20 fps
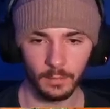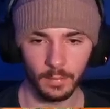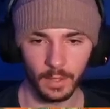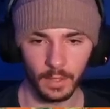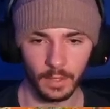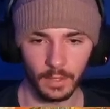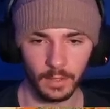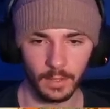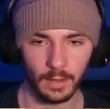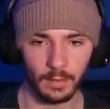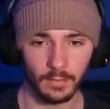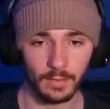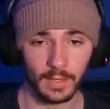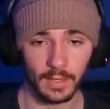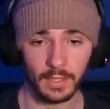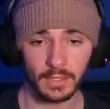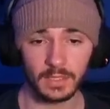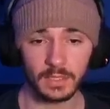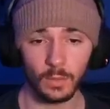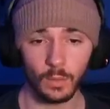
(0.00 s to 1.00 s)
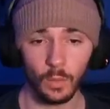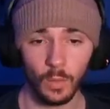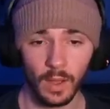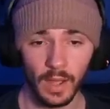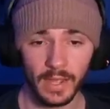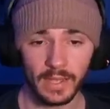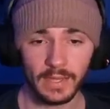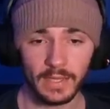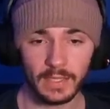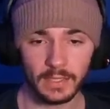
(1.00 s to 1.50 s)
But I'll get into
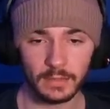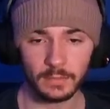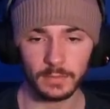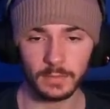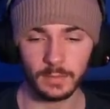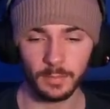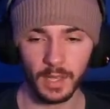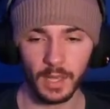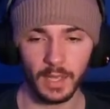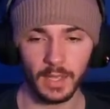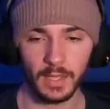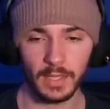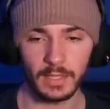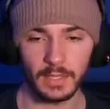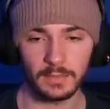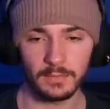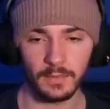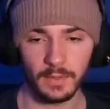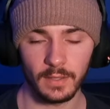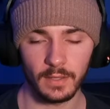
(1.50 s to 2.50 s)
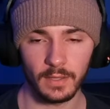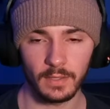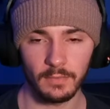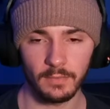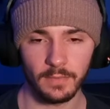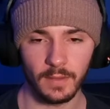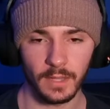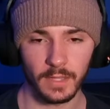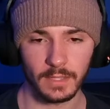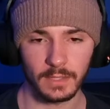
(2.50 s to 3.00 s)
why this spot is very
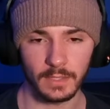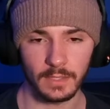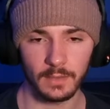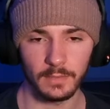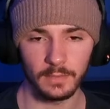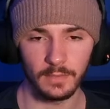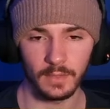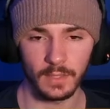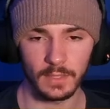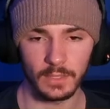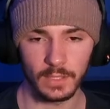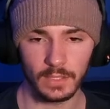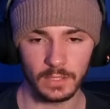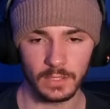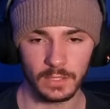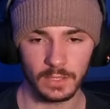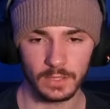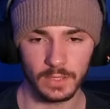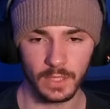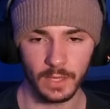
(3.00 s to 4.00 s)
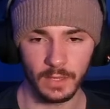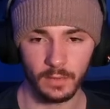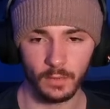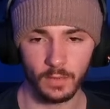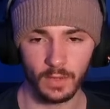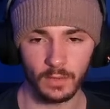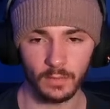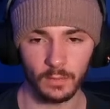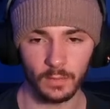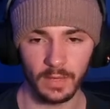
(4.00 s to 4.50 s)
effective in just a second
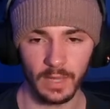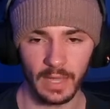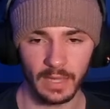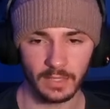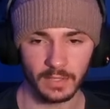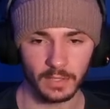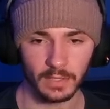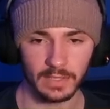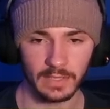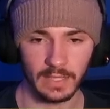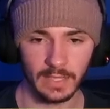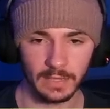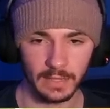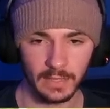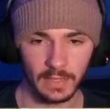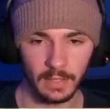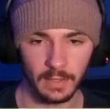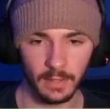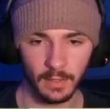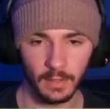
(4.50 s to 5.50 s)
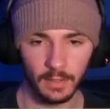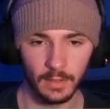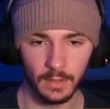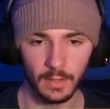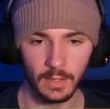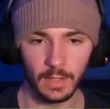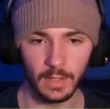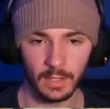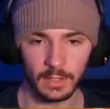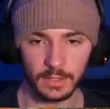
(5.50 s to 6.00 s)
whenever we actually get there
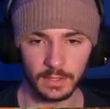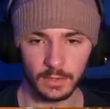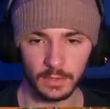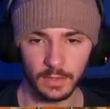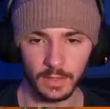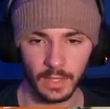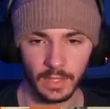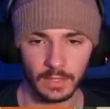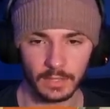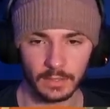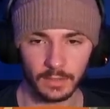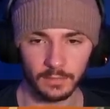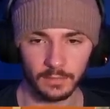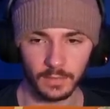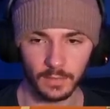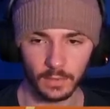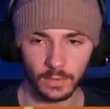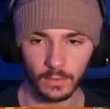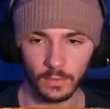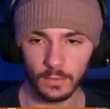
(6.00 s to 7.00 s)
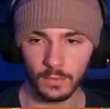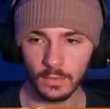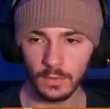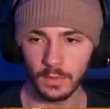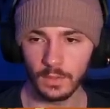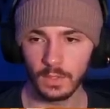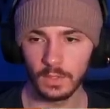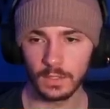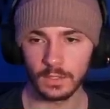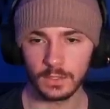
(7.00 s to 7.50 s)
and I show you guys the view.
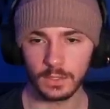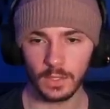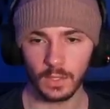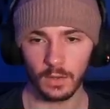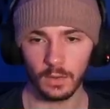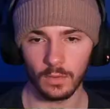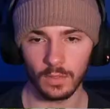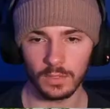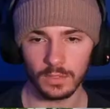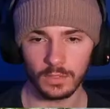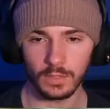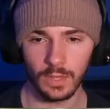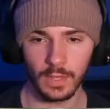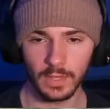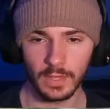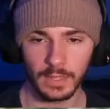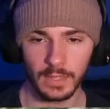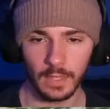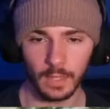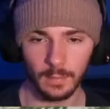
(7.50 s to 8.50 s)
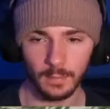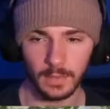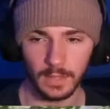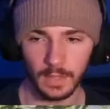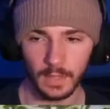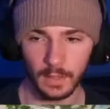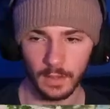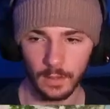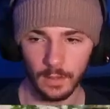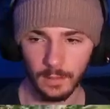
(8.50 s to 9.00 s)
So let's try and get up
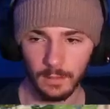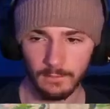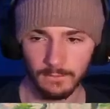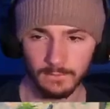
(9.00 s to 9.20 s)
there.